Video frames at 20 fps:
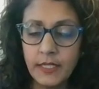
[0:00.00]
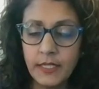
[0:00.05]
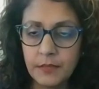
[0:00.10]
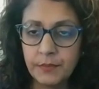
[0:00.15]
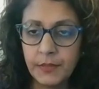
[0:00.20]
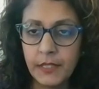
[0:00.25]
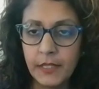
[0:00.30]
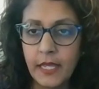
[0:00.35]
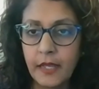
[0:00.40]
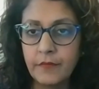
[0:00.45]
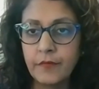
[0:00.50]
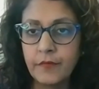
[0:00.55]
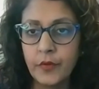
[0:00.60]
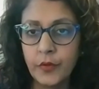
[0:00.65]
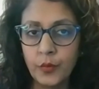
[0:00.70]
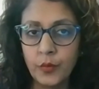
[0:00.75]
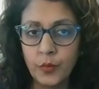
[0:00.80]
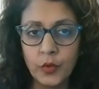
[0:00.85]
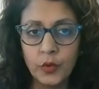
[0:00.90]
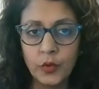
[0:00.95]
rights plan for
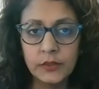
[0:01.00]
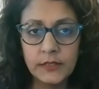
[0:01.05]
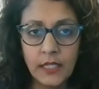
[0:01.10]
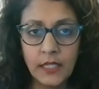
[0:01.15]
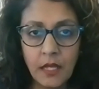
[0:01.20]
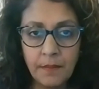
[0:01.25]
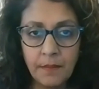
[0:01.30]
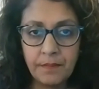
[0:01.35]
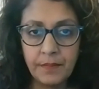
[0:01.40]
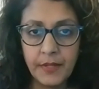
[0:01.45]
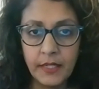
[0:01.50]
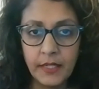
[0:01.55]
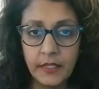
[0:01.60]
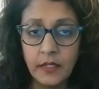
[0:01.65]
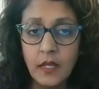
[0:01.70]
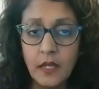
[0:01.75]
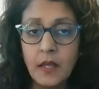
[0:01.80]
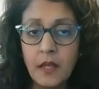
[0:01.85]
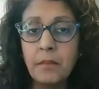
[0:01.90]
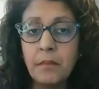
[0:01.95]
the World Cup
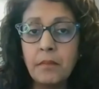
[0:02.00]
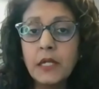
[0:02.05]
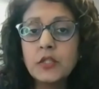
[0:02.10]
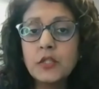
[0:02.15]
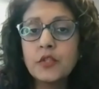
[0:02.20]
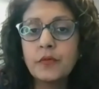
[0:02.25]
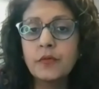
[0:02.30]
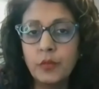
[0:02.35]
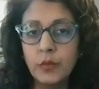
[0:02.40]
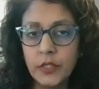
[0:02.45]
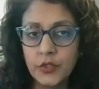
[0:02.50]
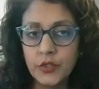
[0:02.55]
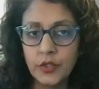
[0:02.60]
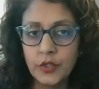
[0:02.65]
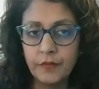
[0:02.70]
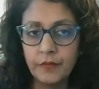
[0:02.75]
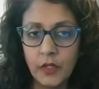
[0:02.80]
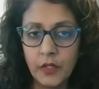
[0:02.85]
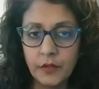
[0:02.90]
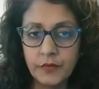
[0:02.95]
bid, much of which
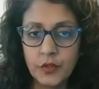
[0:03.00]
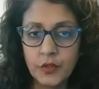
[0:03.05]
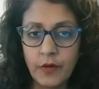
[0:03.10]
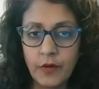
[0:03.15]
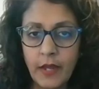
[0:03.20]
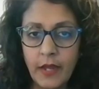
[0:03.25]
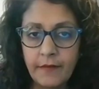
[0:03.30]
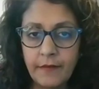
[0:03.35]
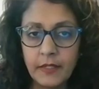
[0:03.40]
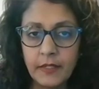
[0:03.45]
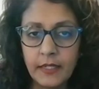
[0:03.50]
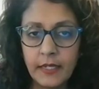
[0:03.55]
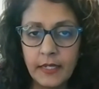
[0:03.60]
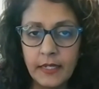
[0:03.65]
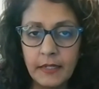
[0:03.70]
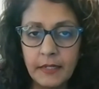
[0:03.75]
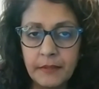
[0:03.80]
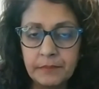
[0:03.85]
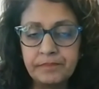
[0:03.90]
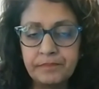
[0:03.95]
involves
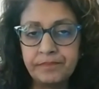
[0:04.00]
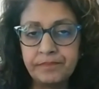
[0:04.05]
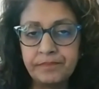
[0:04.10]
trafficking.